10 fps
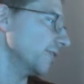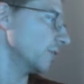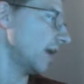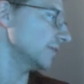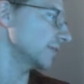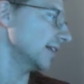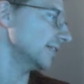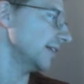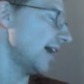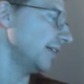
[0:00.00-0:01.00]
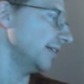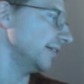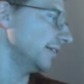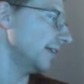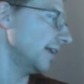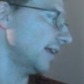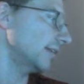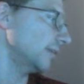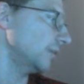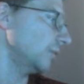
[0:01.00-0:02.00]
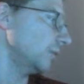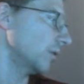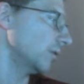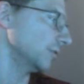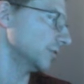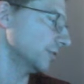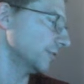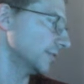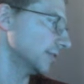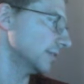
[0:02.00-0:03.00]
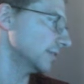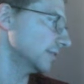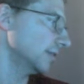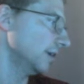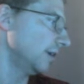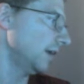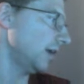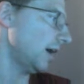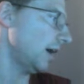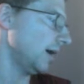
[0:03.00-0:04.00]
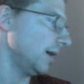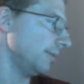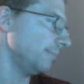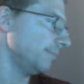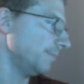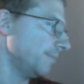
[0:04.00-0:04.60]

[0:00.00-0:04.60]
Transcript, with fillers: for a guy who's got talent and, and can do it on all surfaces, um,